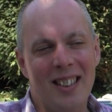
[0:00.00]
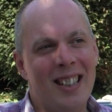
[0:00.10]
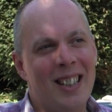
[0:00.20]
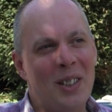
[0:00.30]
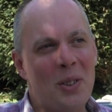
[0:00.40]

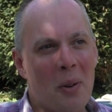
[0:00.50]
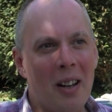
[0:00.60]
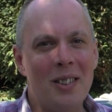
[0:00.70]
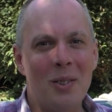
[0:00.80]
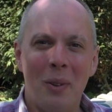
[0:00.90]
our
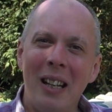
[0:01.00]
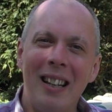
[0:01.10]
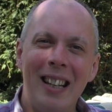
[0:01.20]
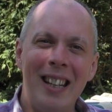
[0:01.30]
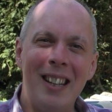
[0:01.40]
twice
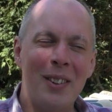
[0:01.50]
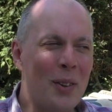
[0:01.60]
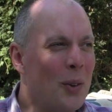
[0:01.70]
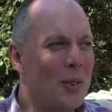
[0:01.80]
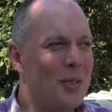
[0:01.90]
weekly
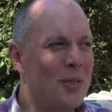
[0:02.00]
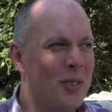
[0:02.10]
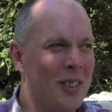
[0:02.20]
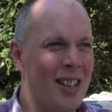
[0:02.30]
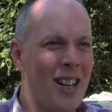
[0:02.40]
thought
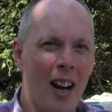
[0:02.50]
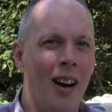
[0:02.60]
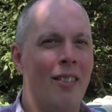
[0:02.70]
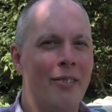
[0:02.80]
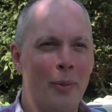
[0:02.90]
for the
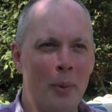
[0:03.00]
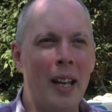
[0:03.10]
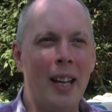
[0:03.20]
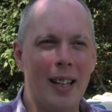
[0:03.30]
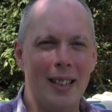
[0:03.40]
half
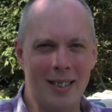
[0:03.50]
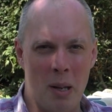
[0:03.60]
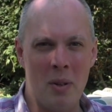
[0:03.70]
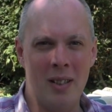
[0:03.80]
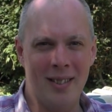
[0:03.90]
week
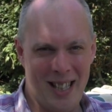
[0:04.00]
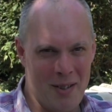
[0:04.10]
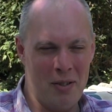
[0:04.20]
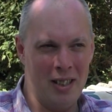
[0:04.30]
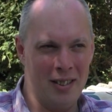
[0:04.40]
summer
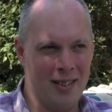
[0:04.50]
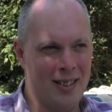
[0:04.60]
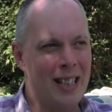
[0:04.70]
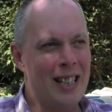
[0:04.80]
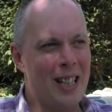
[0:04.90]

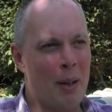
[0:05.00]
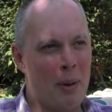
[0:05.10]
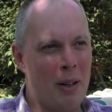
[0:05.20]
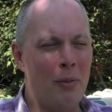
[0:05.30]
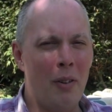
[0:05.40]
series
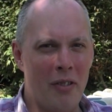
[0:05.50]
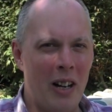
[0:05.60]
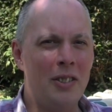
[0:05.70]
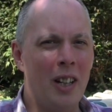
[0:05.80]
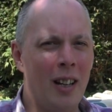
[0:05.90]
about
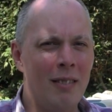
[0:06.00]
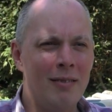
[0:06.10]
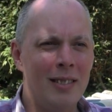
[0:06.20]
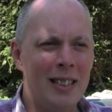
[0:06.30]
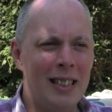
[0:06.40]
refreshing.
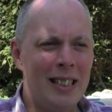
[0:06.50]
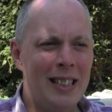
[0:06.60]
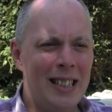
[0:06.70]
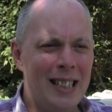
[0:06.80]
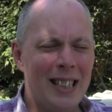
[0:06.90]

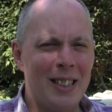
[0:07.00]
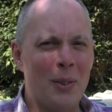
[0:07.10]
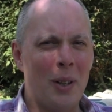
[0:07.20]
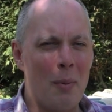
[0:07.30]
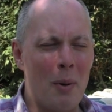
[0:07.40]
That's
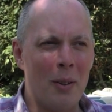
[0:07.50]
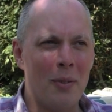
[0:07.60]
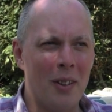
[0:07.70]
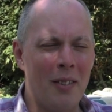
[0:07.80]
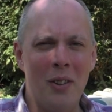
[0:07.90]
quite a
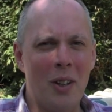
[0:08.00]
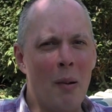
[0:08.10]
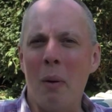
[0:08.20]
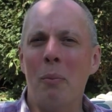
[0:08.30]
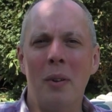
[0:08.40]
mouthful. If you
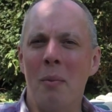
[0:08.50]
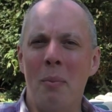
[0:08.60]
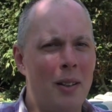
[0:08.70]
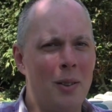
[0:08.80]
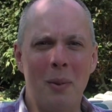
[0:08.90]
come up with a
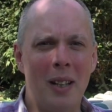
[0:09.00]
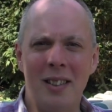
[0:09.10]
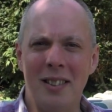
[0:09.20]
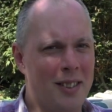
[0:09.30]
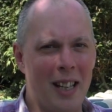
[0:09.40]
better way
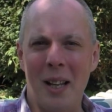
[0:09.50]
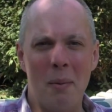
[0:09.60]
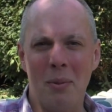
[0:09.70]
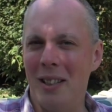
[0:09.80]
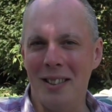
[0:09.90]
to say
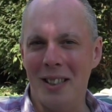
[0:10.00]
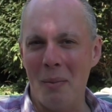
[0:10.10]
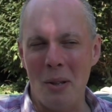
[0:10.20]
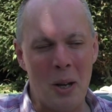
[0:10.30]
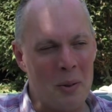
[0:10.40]
that, please
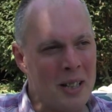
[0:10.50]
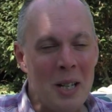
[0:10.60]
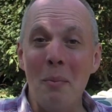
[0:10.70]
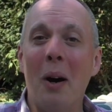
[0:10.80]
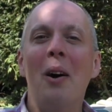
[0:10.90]
let me know.
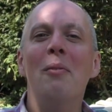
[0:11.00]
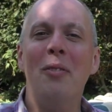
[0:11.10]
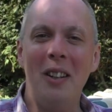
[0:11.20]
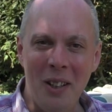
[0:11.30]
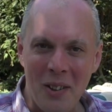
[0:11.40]
But
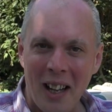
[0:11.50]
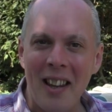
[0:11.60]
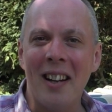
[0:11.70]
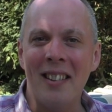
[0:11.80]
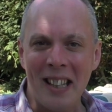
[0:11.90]
hopefully, you get
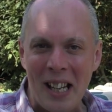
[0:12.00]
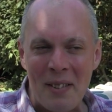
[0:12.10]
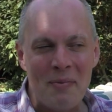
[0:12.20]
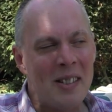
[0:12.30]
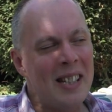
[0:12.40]
the
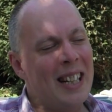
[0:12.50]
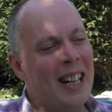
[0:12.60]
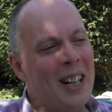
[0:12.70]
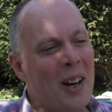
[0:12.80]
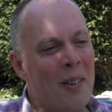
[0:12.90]
idea uh,
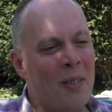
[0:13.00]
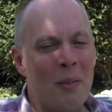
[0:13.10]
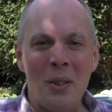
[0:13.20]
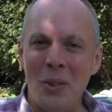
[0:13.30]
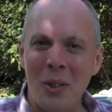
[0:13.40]
of
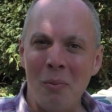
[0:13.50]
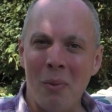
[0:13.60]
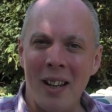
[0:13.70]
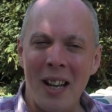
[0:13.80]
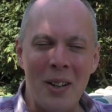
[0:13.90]
what we're doing
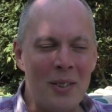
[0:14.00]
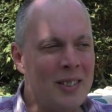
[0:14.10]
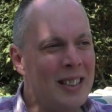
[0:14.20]
by now.